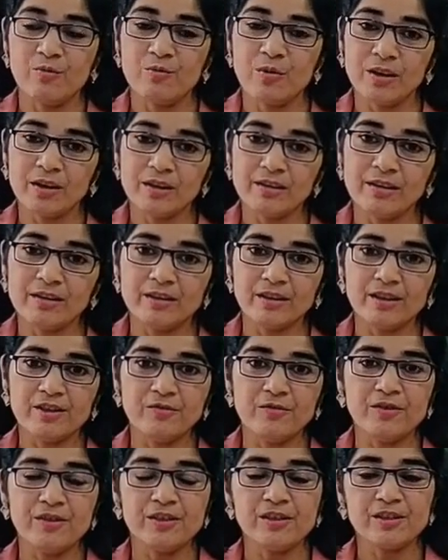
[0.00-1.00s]
what are the things
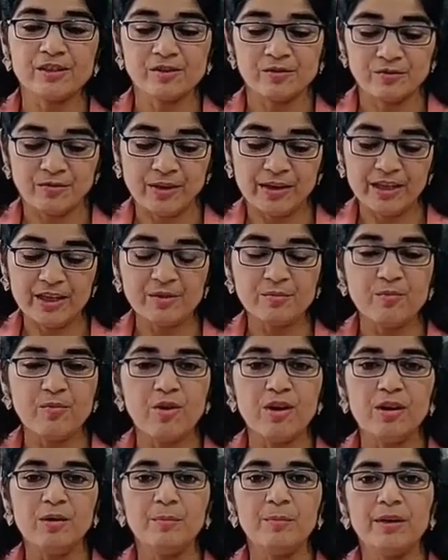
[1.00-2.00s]
which are very
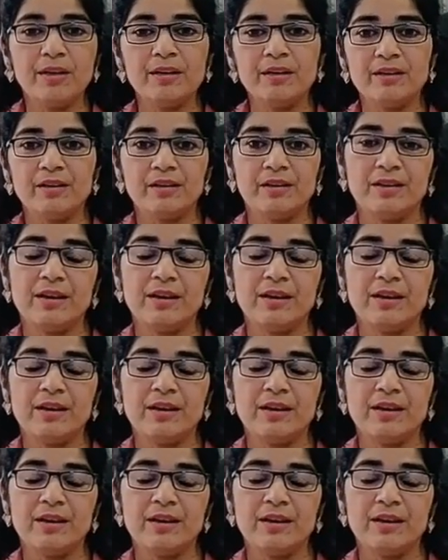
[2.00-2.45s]
small but